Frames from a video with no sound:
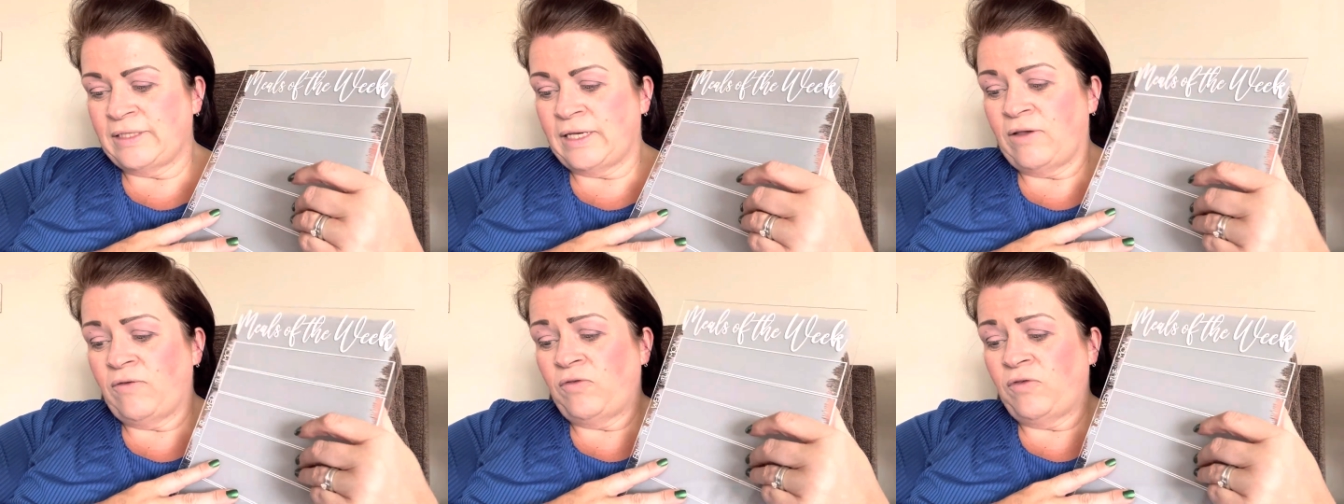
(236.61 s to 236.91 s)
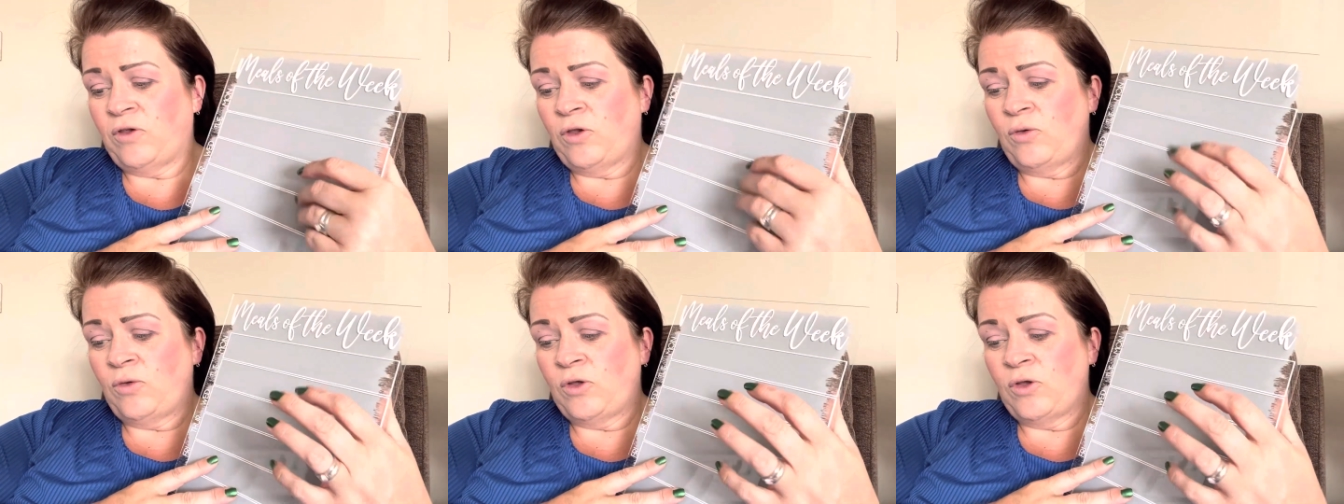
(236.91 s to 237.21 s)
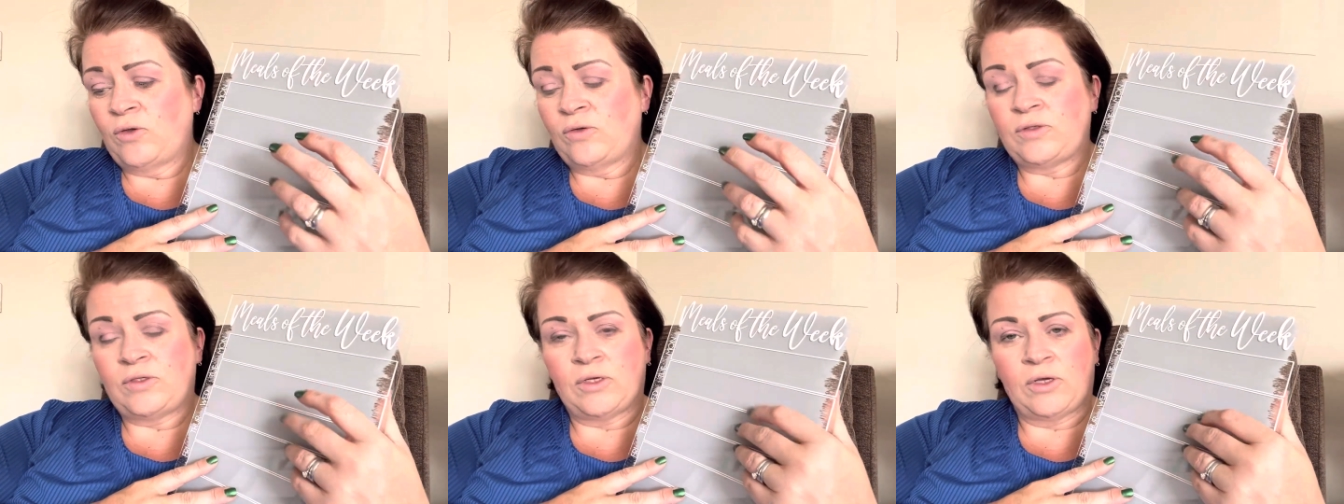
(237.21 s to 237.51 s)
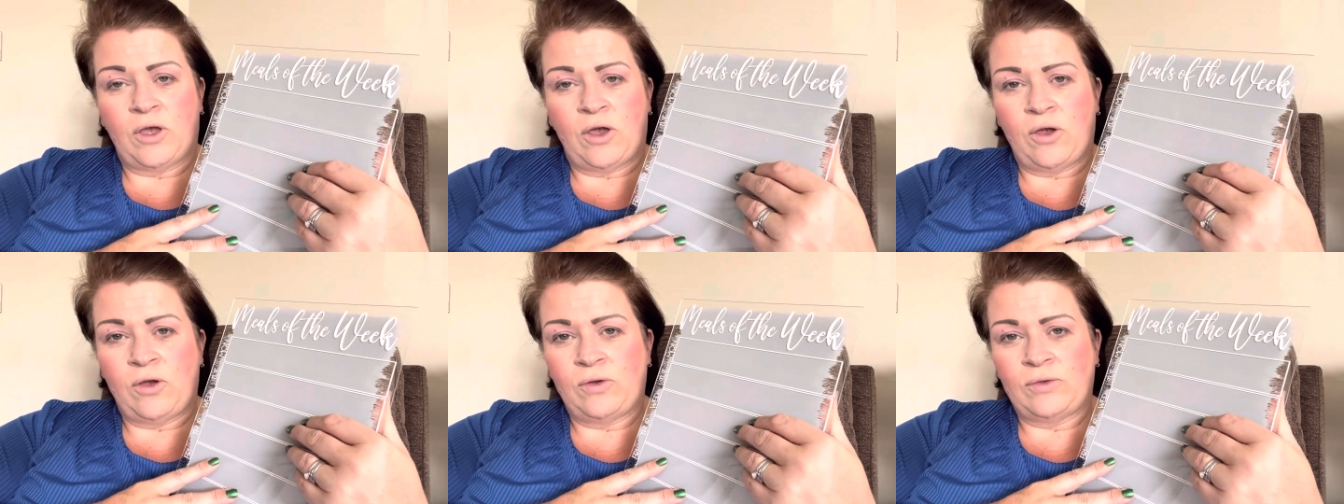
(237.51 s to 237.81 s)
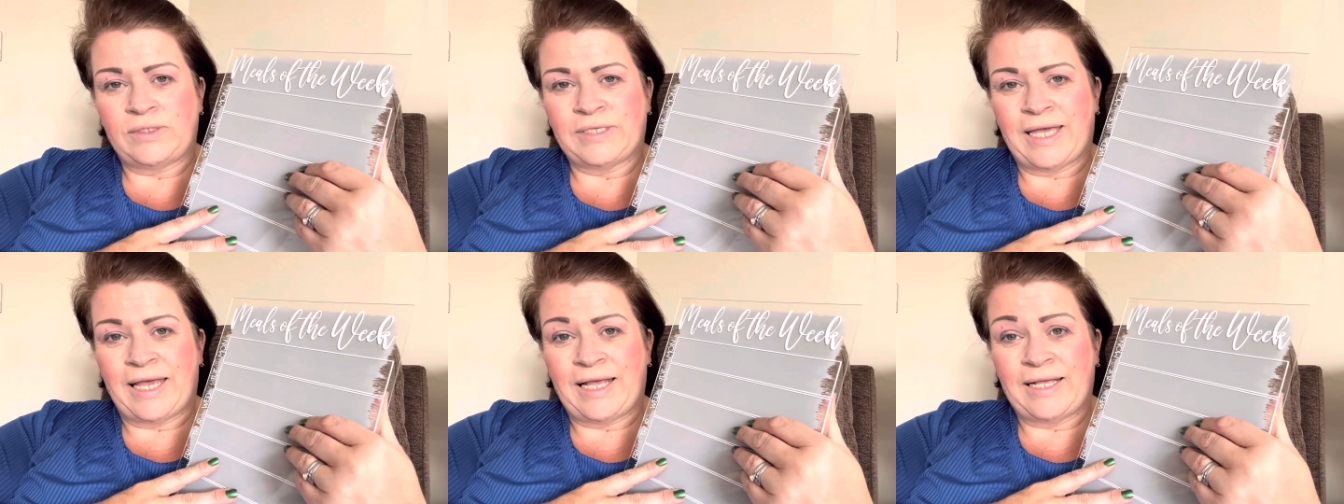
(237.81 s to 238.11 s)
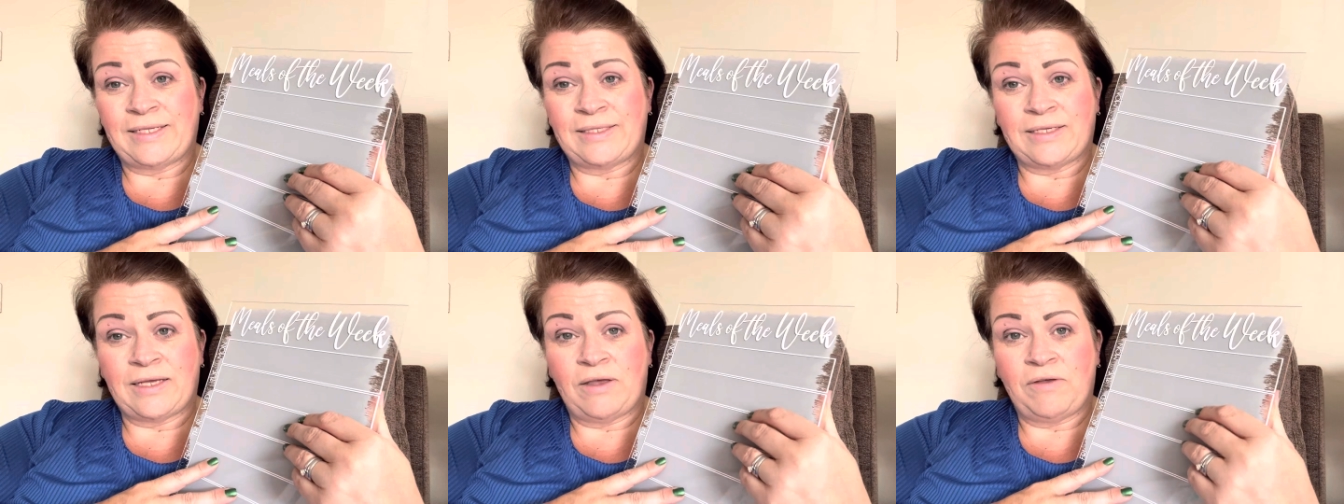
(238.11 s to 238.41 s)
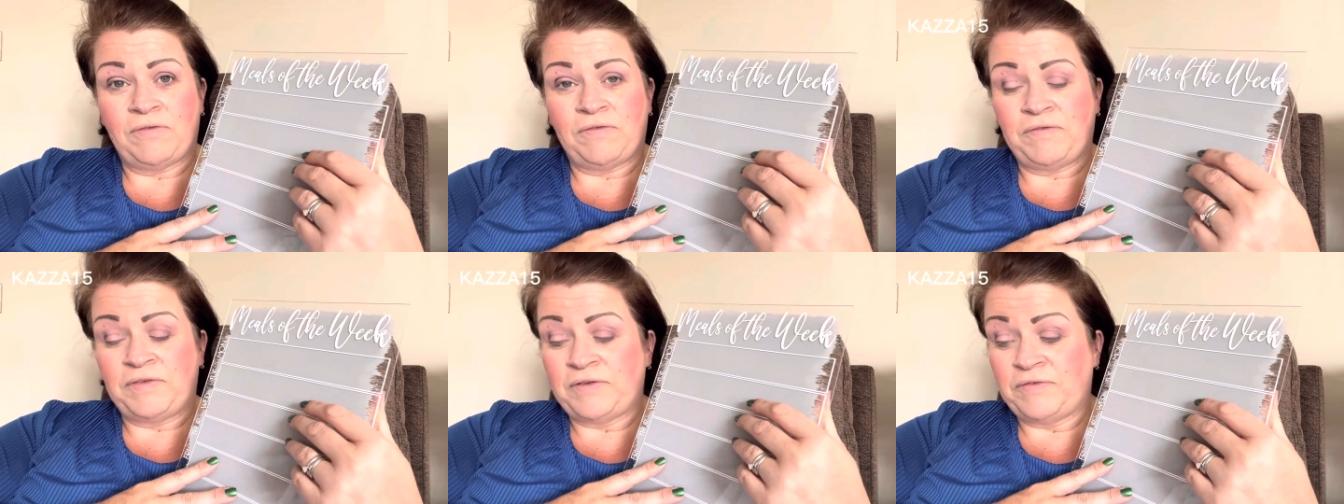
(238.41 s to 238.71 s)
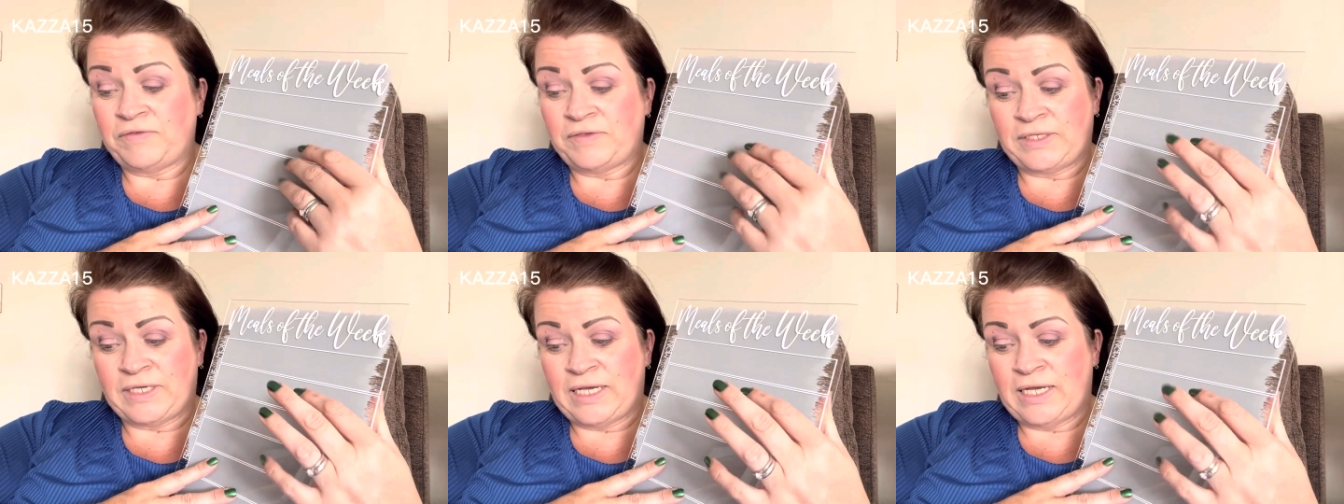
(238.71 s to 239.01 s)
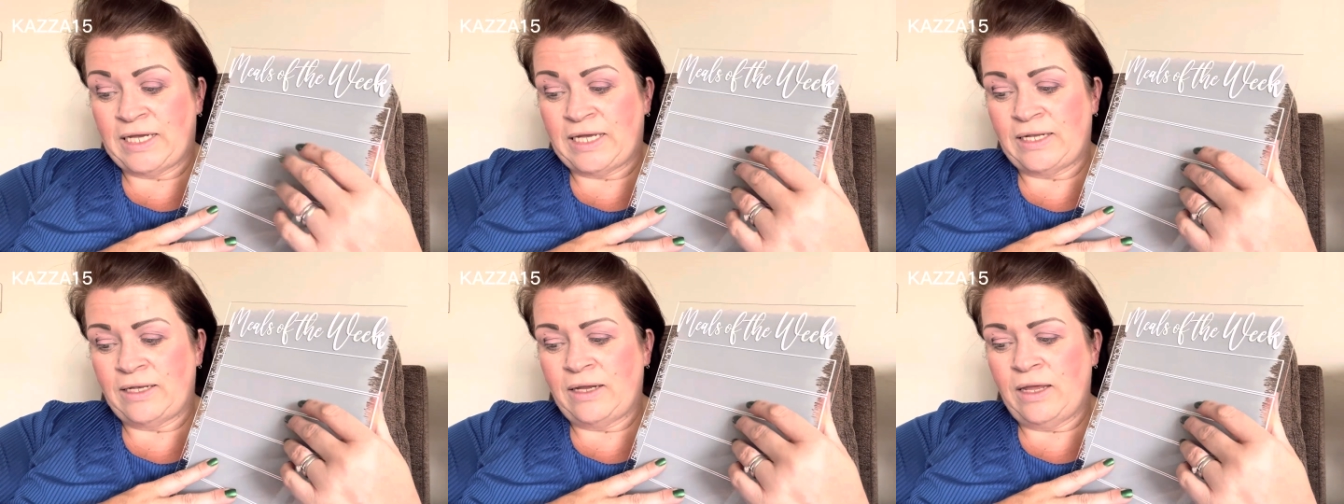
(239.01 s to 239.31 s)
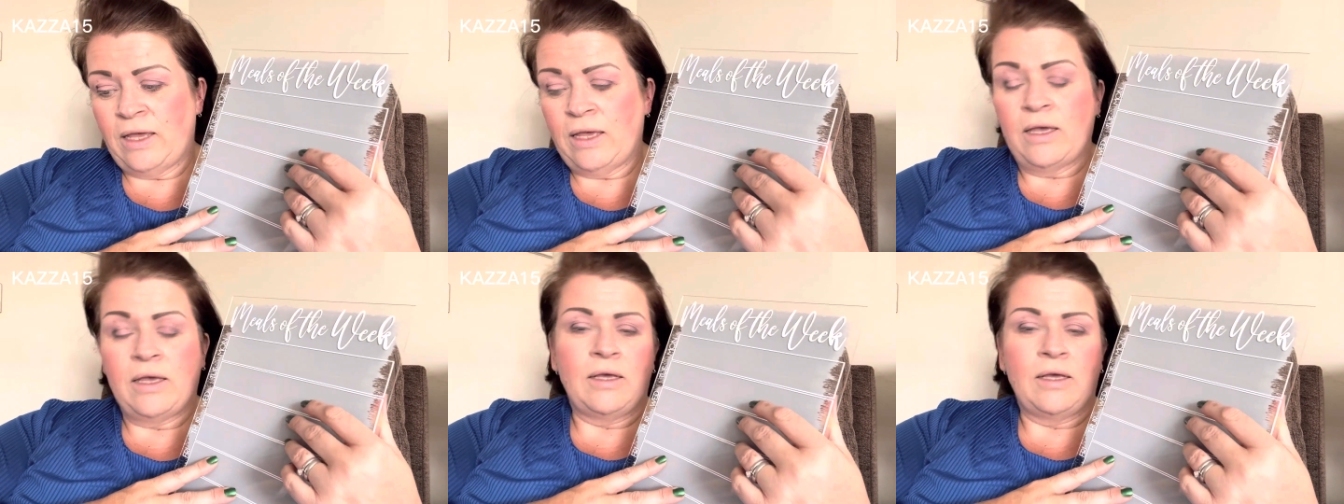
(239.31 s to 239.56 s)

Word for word: if you use the code KAZZA15,